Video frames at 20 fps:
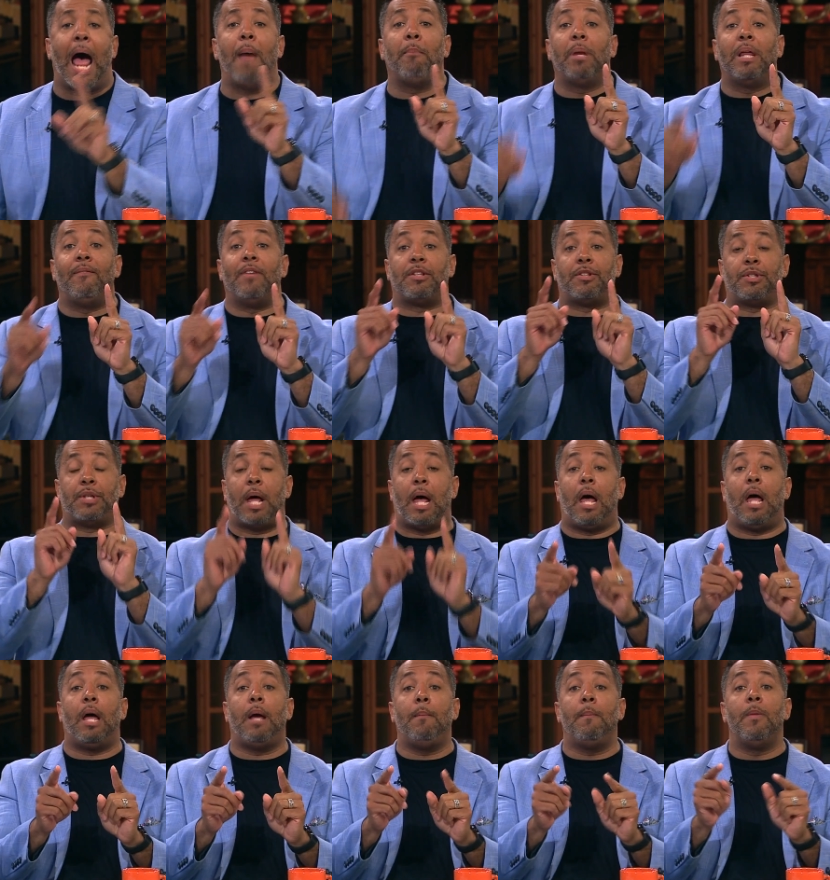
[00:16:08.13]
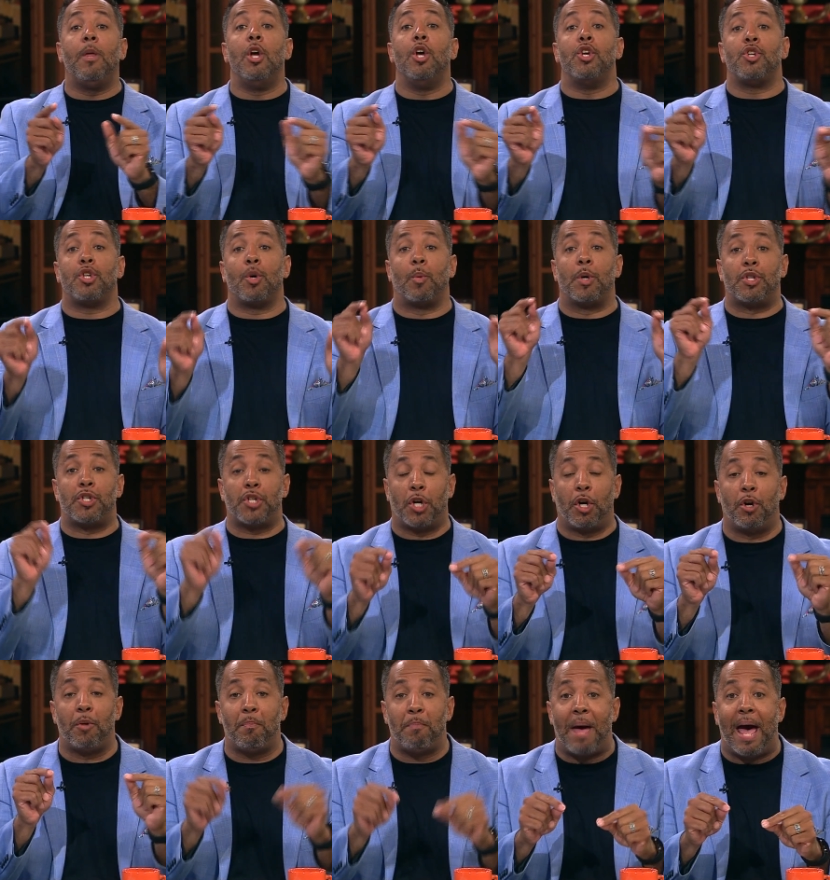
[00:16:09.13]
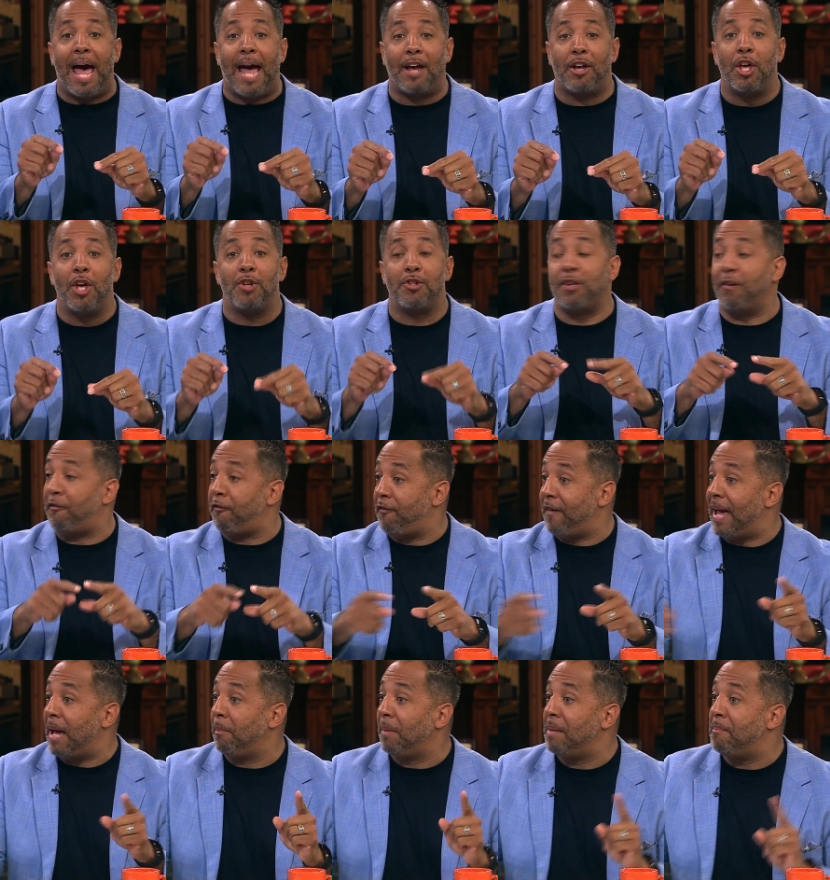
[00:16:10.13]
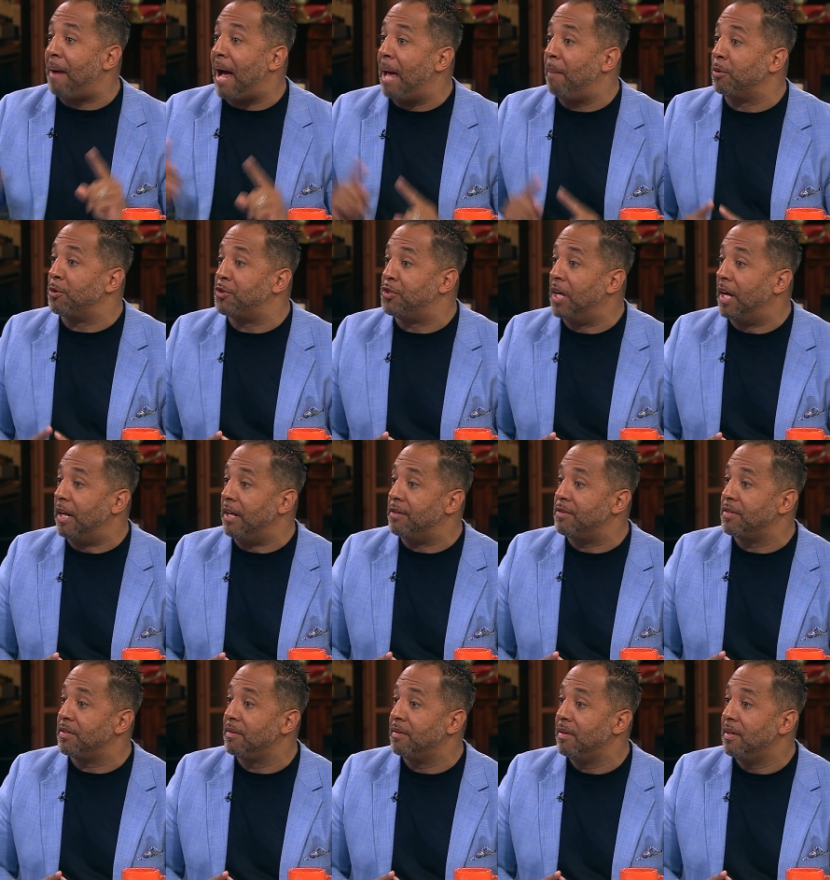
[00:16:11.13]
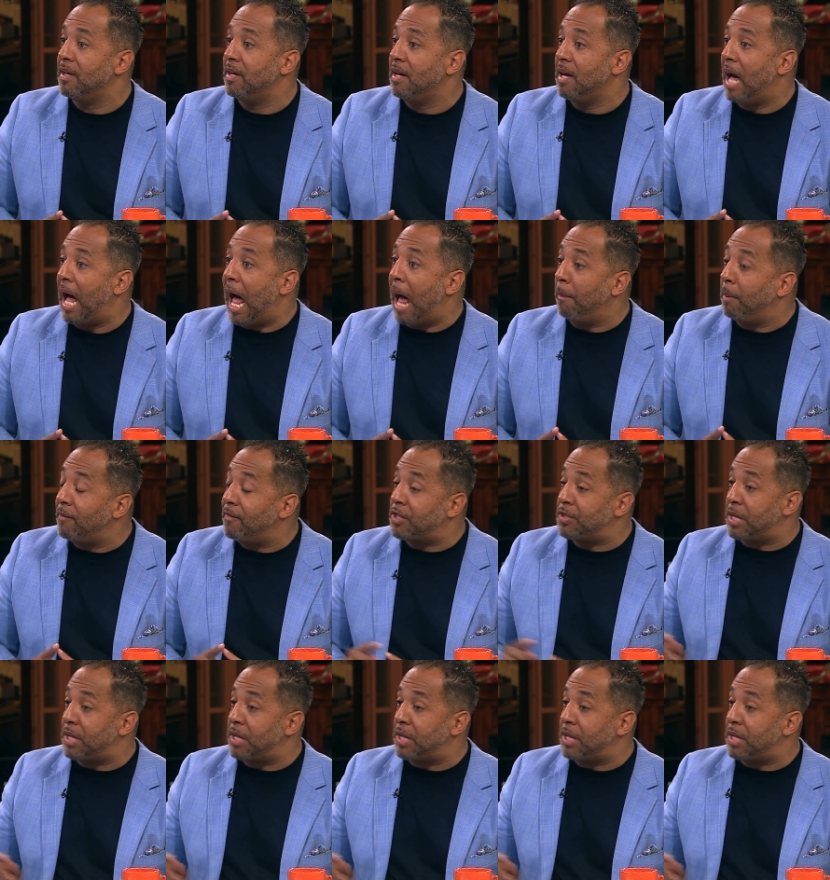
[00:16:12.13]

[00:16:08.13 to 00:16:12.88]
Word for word: I believe it's time to return back to family Bible studies. Yeah. I believe